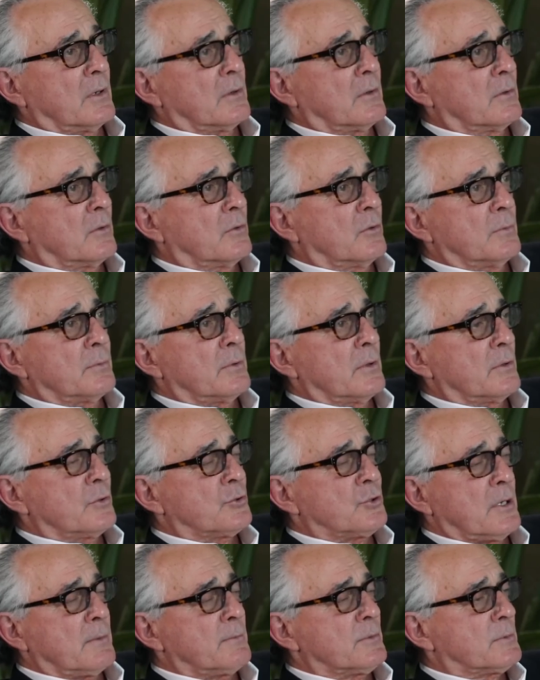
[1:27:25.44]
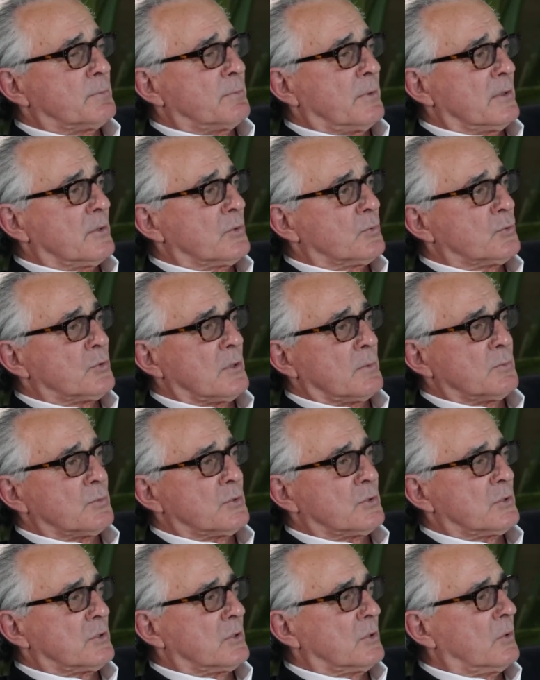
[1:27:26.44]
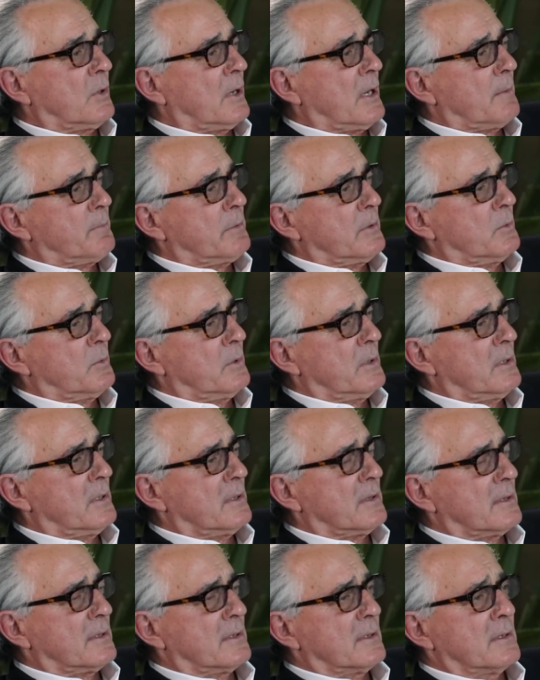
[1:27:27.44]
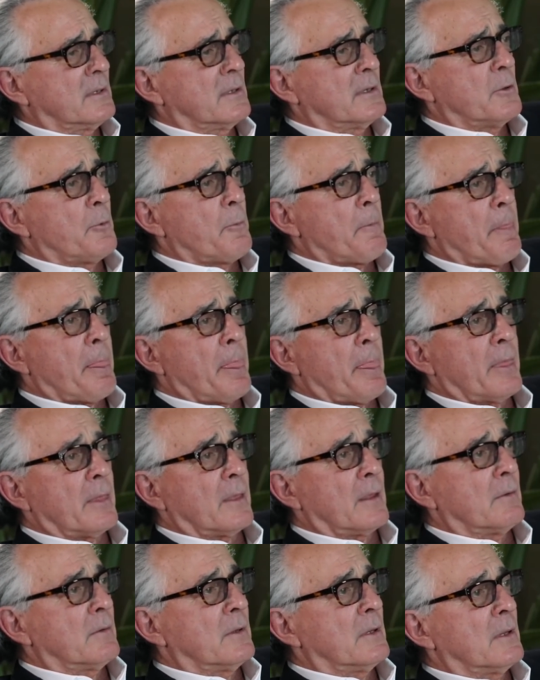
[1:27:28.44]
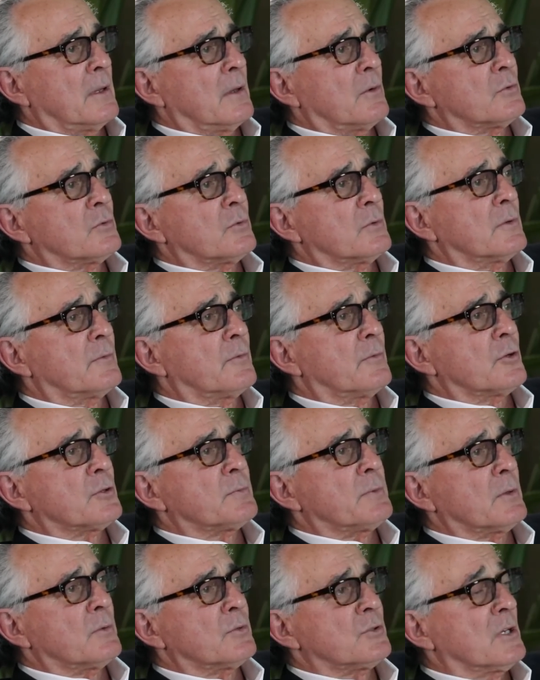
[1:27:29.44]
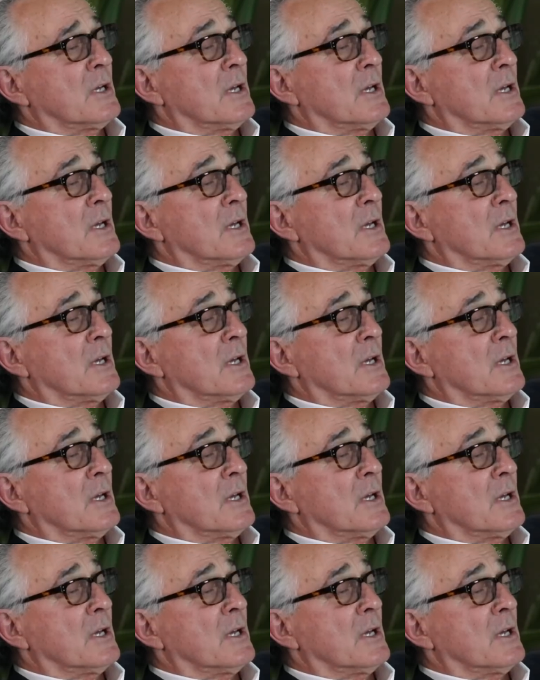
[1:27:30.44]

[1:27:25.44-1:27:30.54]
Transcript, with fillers: a group called the Chambers Brothers, which I'm so happy with. I mean, that was one of the first big ones.